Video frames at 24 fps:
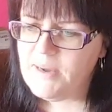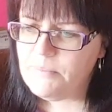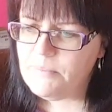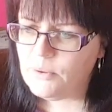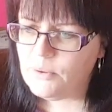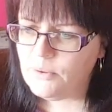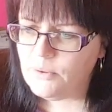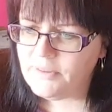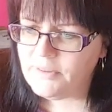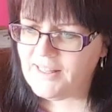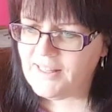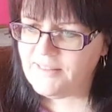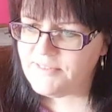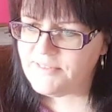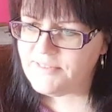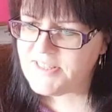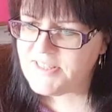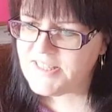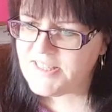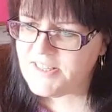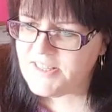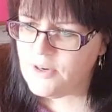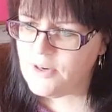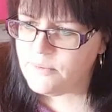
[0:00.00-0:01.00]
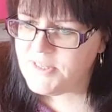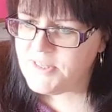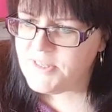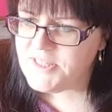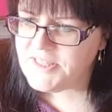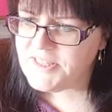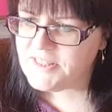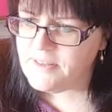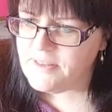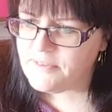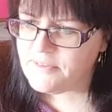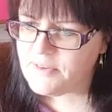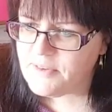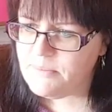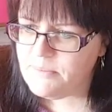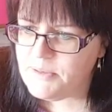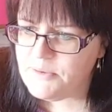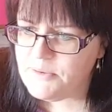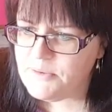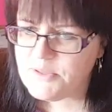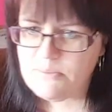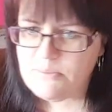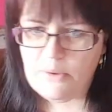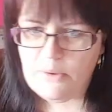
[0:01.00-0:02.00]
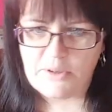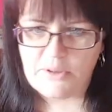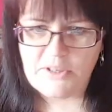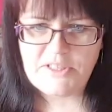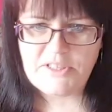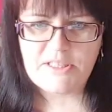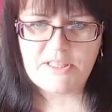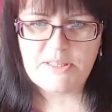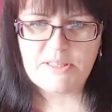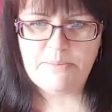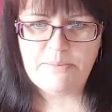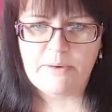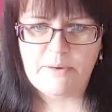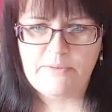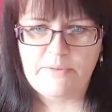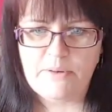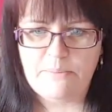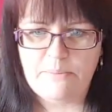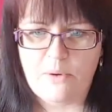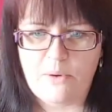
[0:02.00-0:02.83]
Paul Calvert says, I always think you have computer monitors above your